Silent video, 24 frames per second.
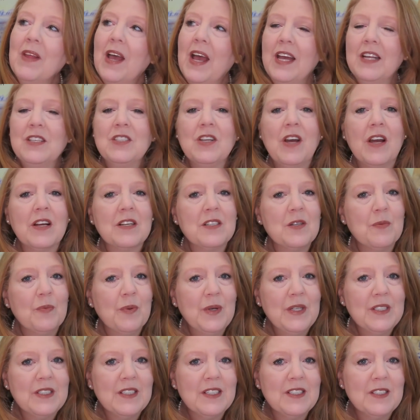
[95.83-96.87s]
I had talked to
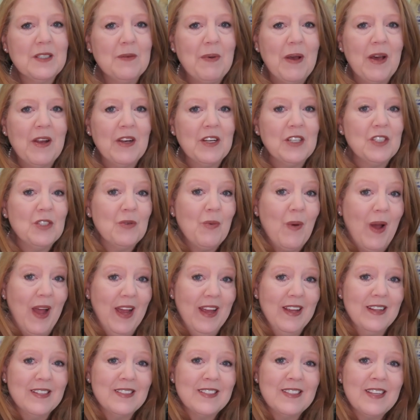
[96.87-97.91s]
Princess about it
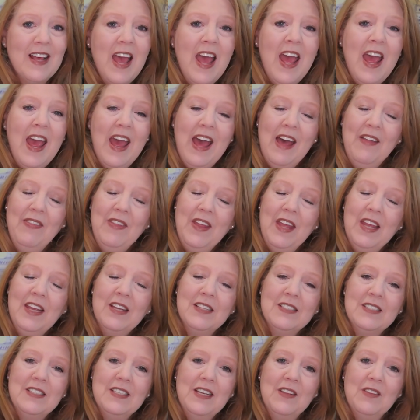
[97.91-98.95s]
twice, and they
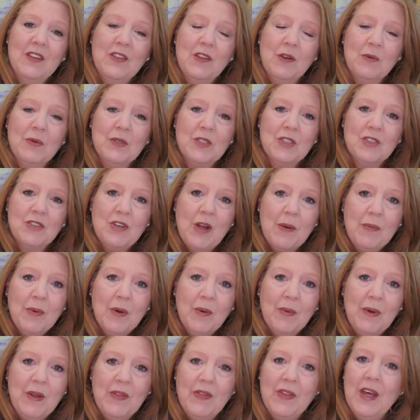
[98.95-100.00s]
could see that there was
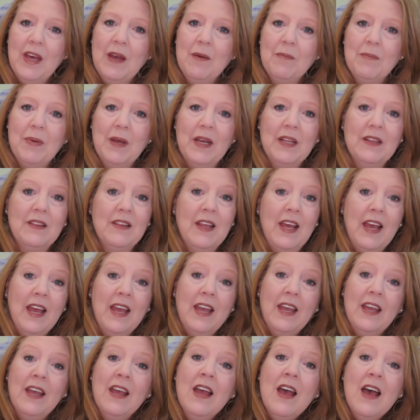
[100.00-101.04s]
trouble with it, but
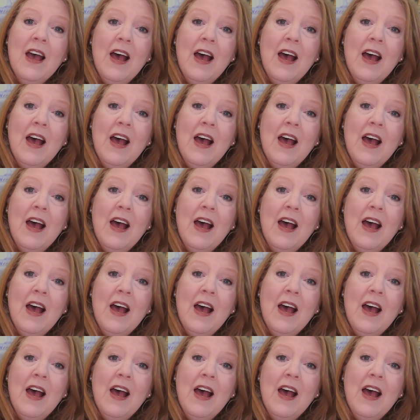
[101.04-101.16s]
they